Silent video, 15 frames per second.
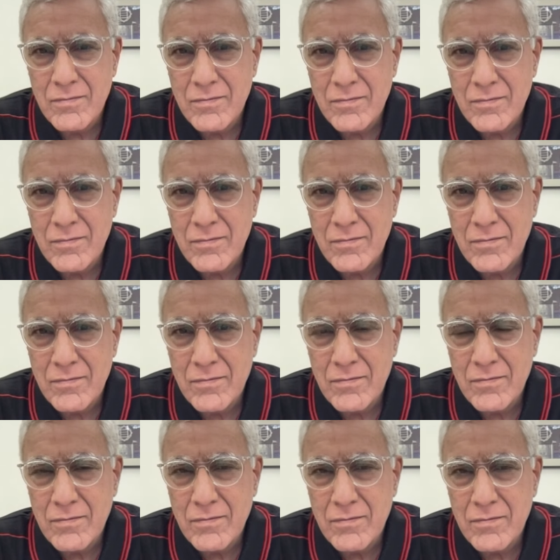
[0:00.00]

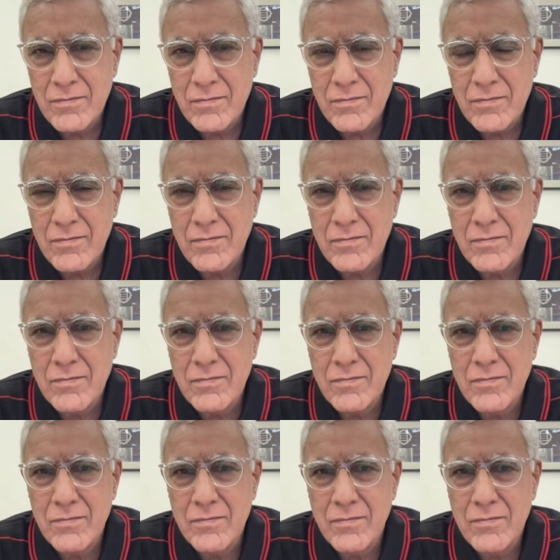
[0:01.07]

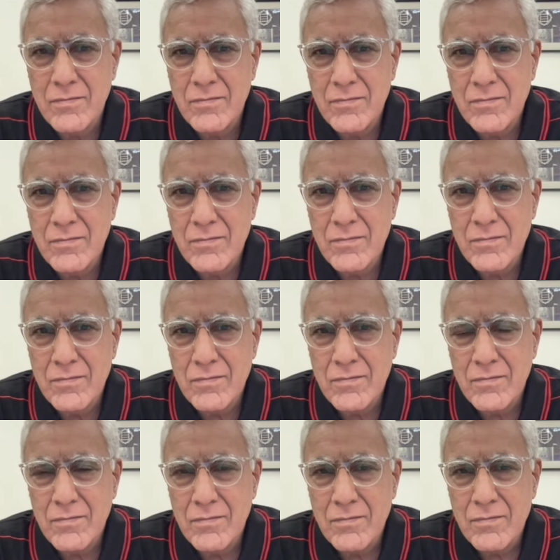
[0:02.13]

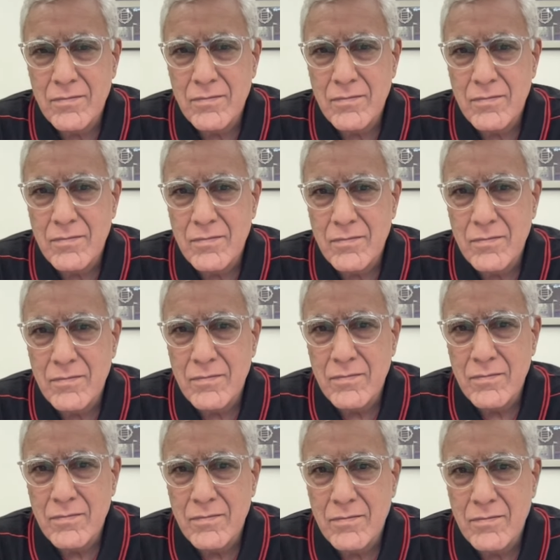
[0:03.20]

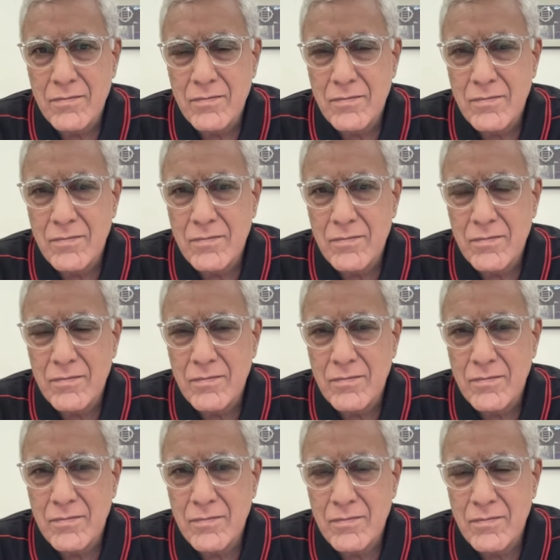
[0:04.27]

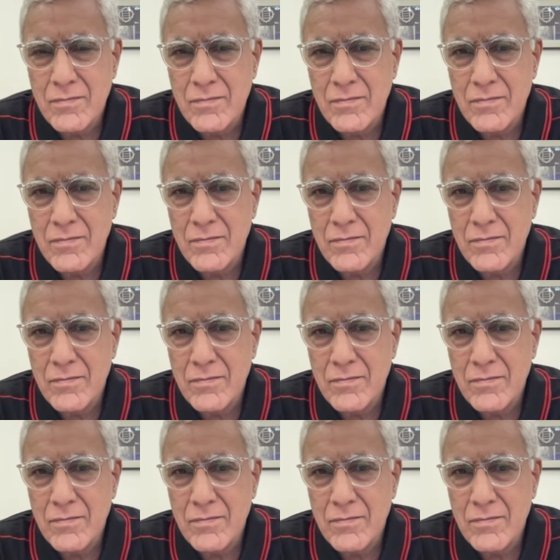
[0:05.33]
(silent)